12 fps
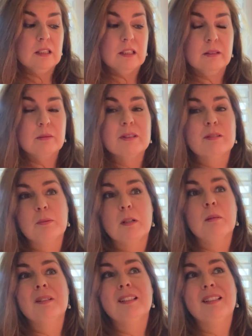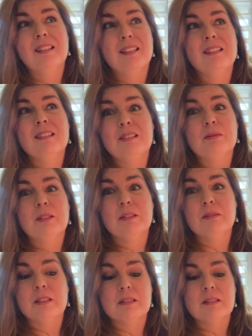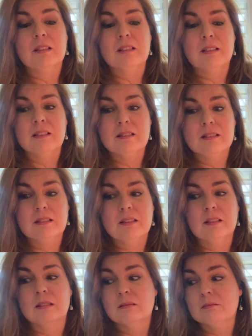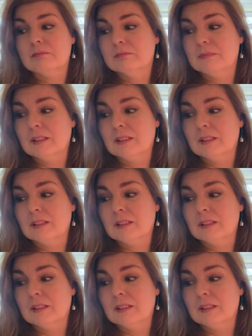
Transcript: it was probably, at least for the fixed signs, you know,